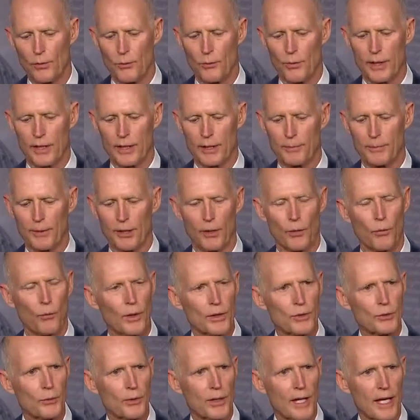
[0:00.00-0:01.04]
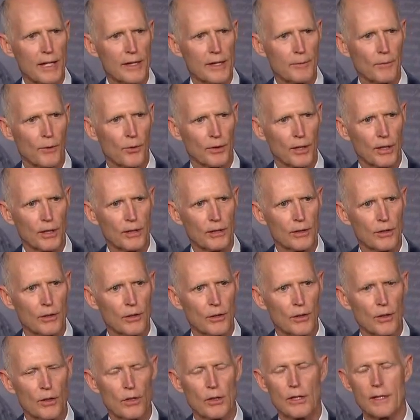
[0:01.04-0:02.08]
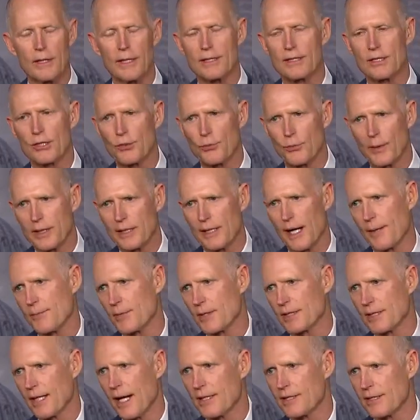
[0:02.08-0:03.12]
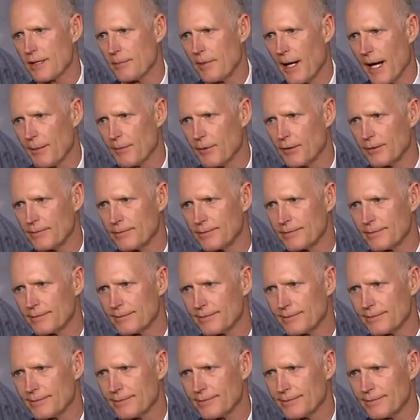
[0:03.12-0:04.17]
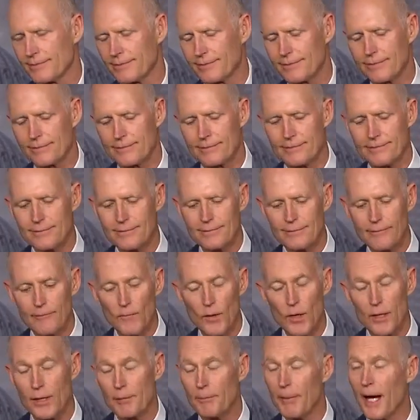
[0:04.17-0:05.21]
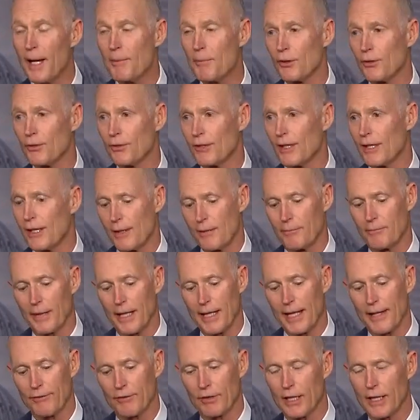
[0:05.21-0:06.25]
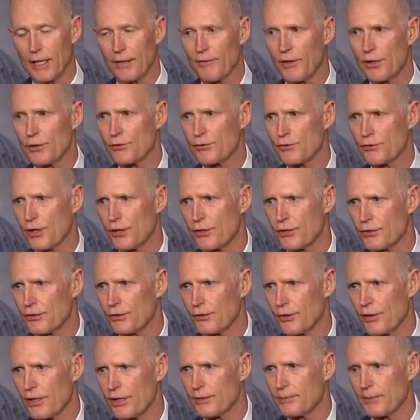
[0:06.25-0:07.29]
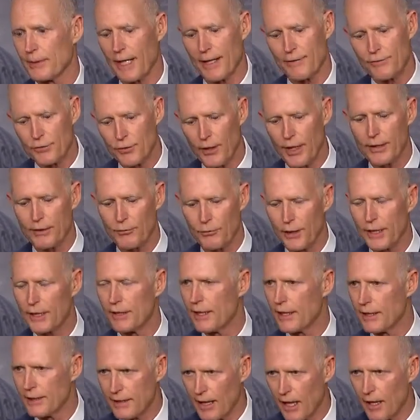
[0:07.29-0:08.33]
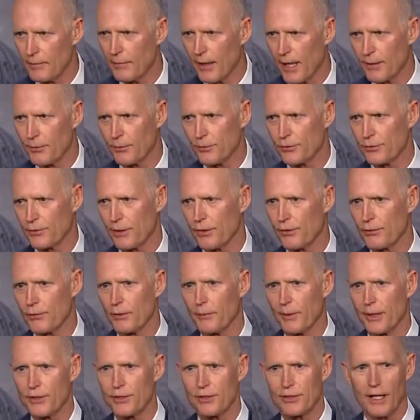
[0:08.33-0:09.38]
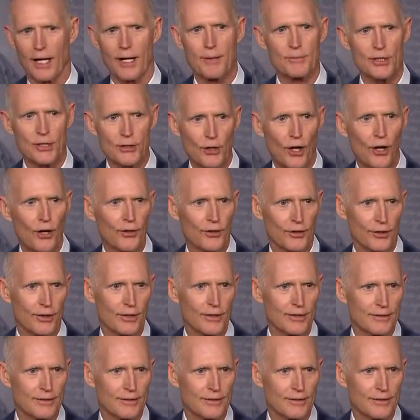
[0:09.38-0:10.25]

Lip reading: We get a bill at 1:28 in the morning that's 3 times the size of the Bible. The Bible might have a lot of interesting stories, but I've tried to read the entire Bible straight through a bunch of times. It's hard.